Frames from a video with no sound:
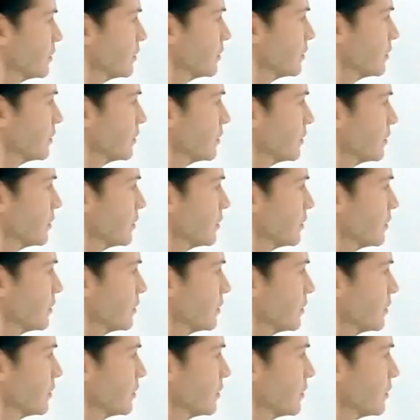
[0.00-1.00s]

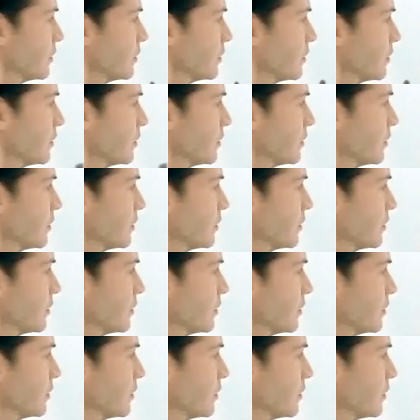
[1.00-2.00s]

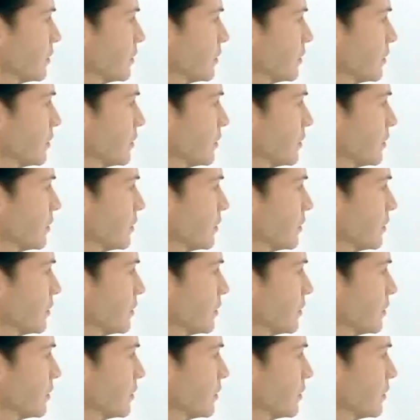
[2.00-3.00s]

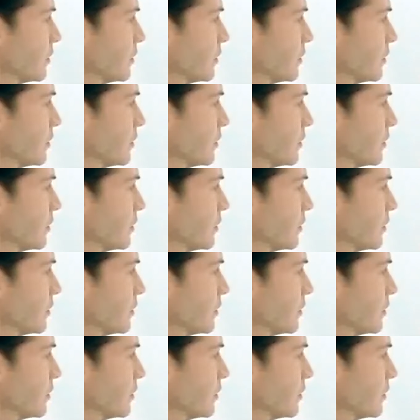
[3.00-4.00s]

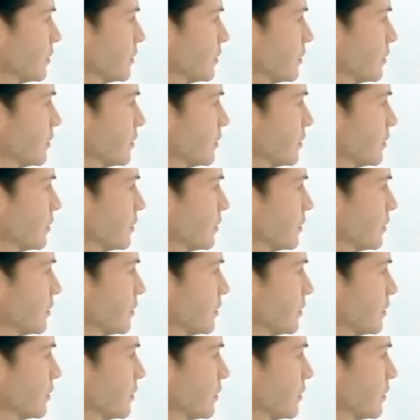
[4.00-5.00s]

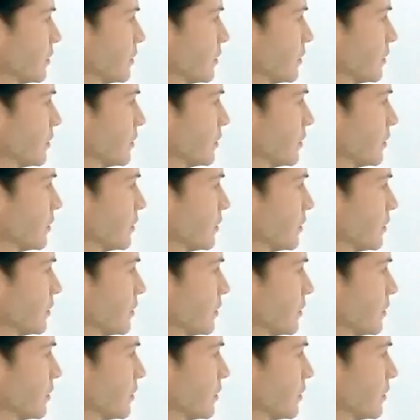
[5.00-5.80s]
No words are spoken by the person on screen.